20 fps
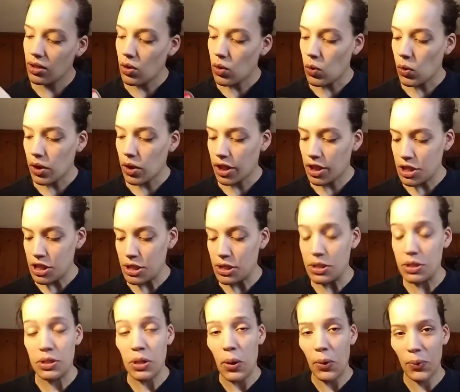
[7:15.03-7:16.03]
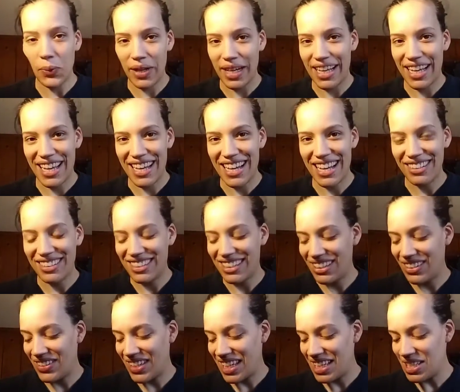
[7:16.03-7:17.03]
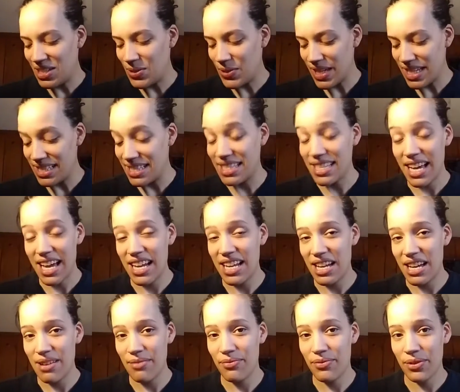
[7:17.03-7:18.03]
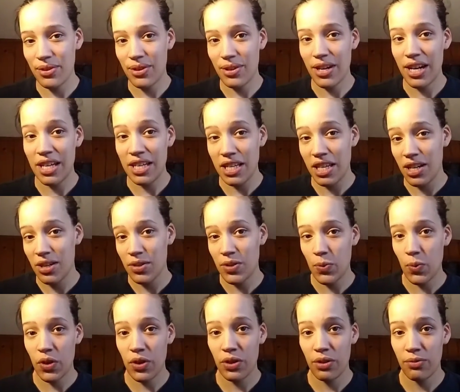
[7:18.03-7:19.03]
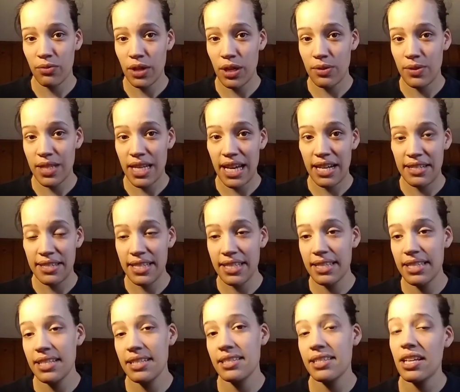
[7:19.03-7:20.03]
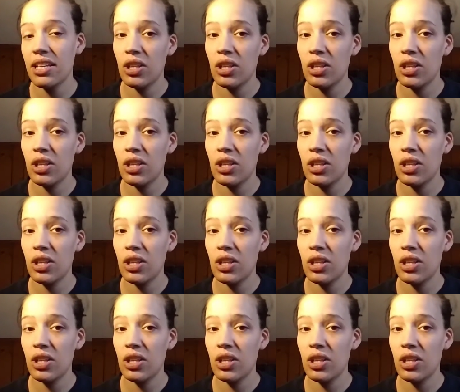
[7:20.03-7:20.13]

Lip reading: or just don't want to get out and do it, you can sign up for a year's worth of roadside assistance,